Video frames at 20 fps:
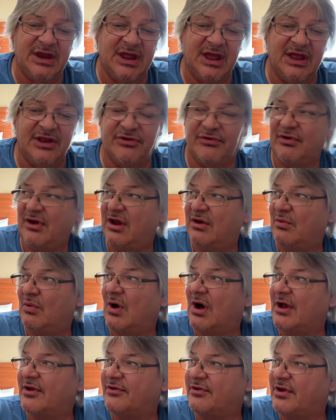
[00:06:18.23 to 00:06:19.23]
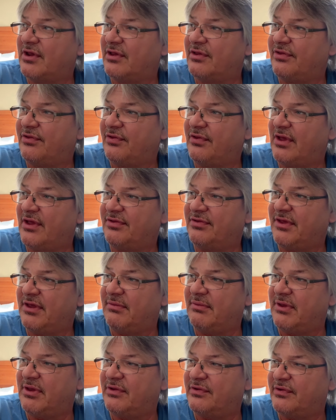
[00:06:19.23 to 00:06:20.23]
I tried watching a
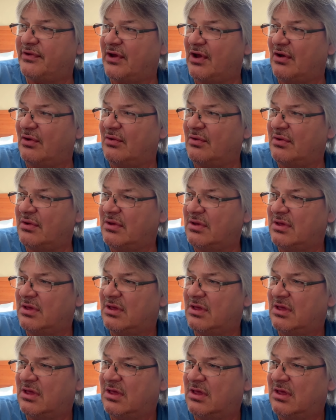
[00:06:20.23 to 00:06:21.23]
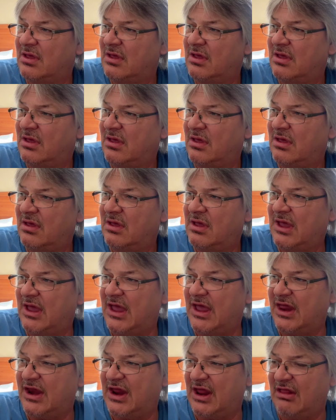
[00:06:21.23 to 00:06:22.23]
TV show,
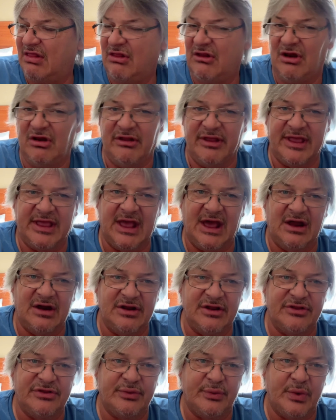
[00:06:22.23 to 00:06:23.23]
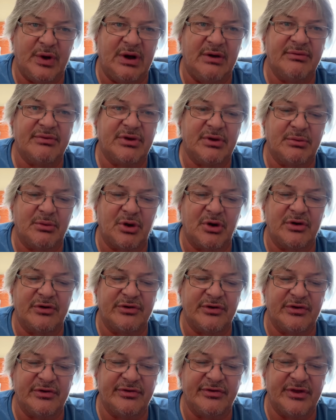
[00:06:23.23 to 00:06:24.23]
and I literally counted 12
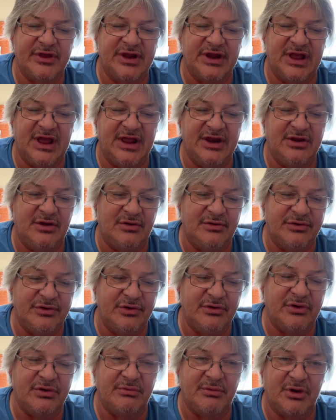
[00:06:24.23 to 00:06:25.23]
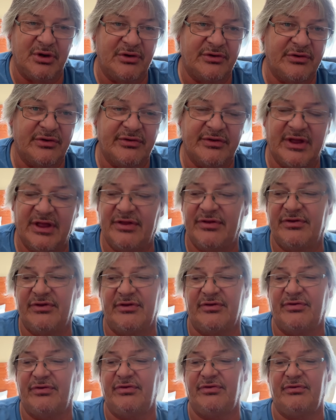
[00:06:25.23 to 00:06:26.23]
commercials, and I don't do commercials. That's
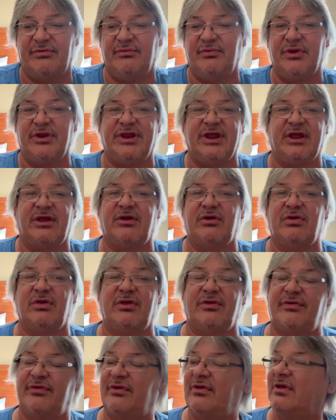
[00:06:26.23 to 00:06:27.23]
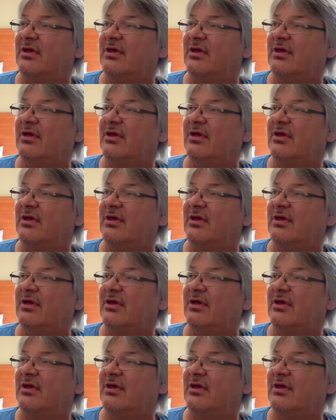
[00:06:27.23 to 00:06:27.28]
just ridiculous.